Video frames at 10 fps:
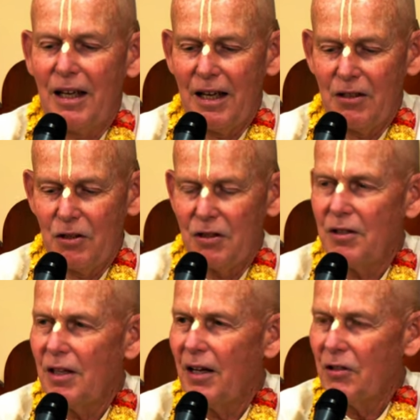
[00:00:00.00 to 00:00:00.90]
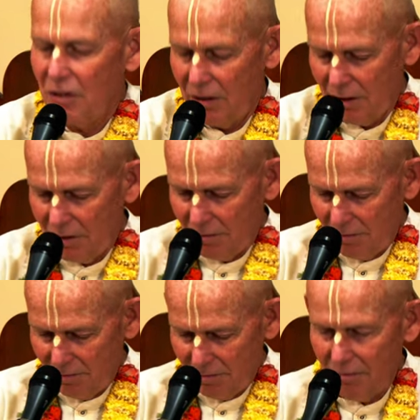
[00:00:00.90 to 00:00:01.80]
I just actually
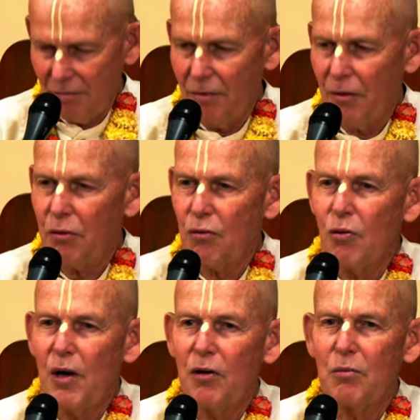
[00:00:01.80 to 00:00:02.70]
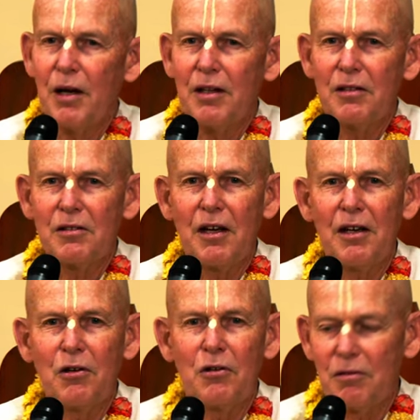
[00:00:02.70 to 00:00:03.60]
threw out my
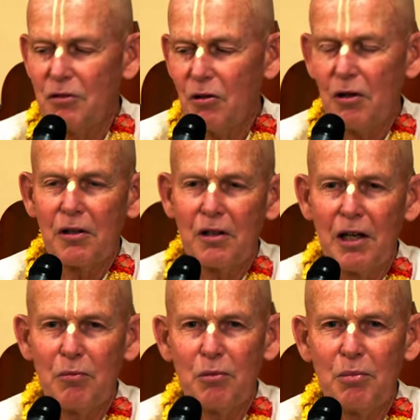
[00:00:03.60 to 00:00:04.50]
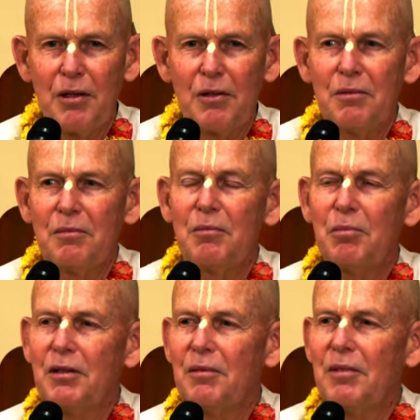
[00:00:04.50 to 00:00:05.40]
entire talk that I prepared,
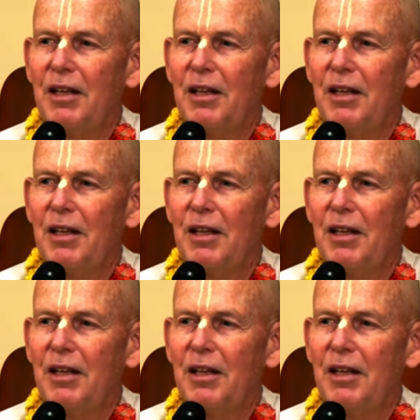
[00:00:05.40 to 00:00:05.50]
but